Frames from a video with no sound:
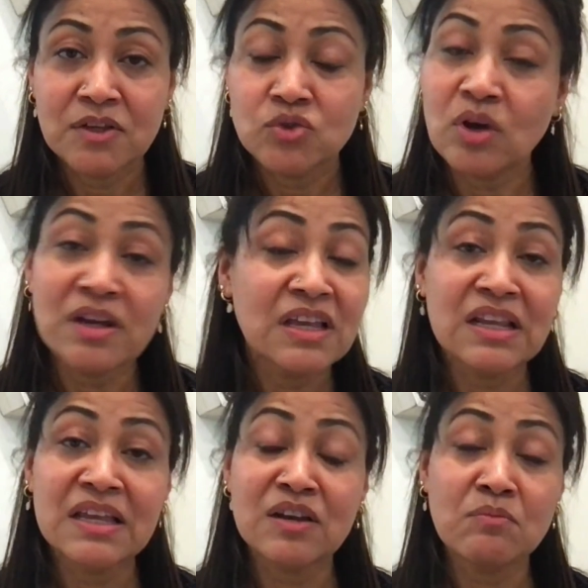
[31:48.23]
So I
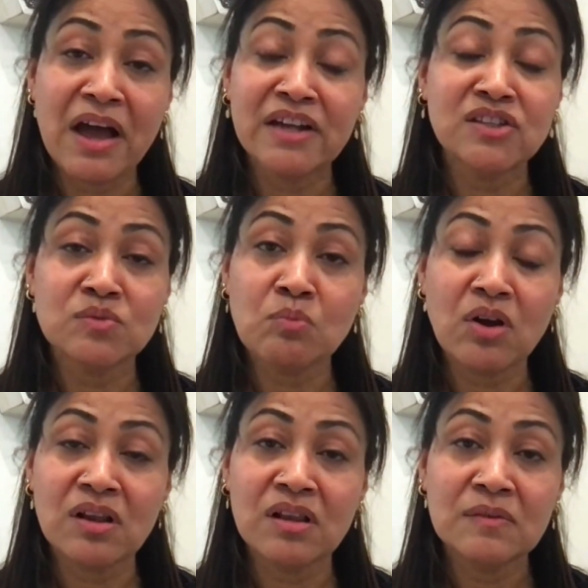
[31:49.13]
really admire this
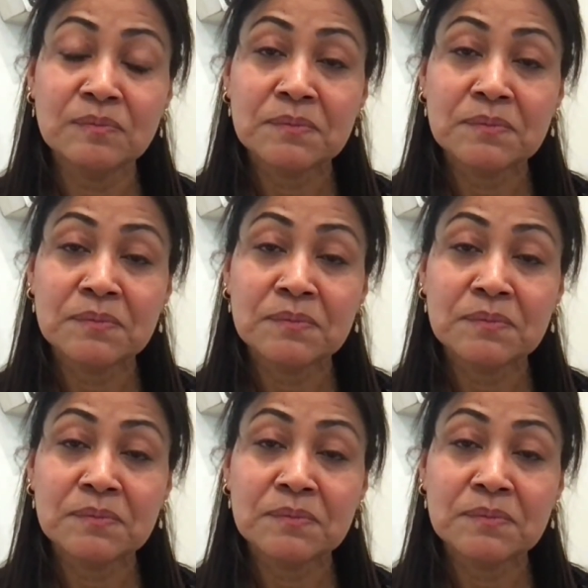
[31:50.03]
model.